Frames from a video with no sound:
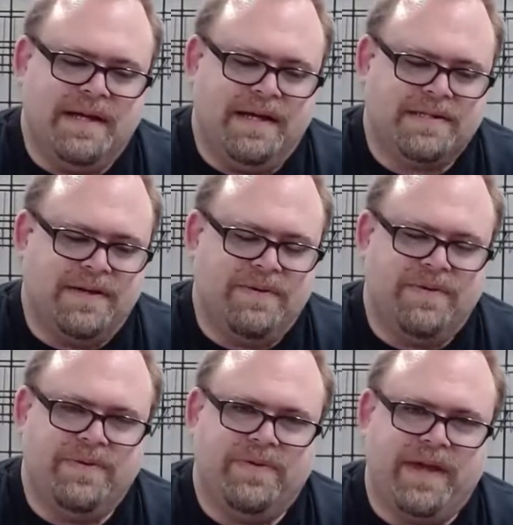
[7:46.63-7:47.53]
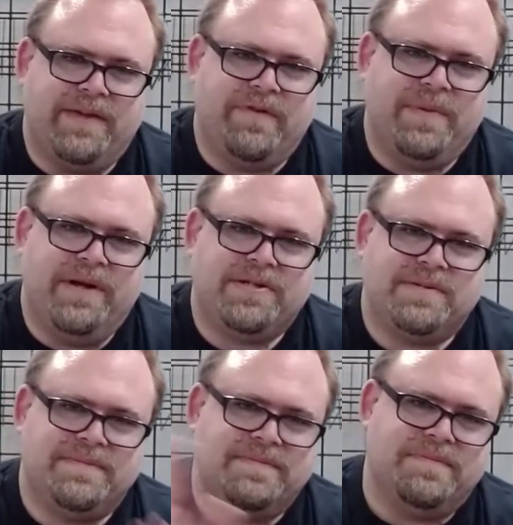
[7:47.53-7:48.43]
So thank you very much.
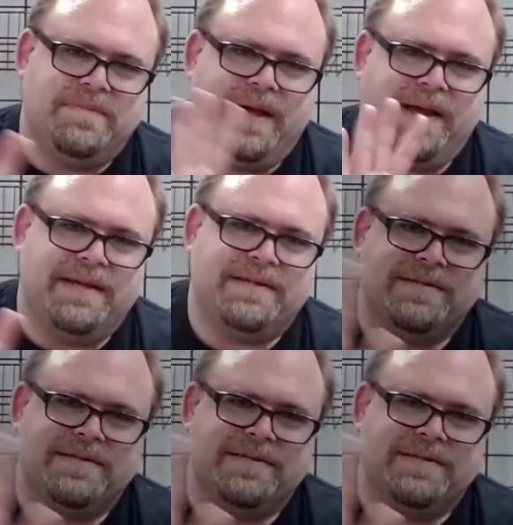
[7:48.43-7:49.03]
Bye, guys.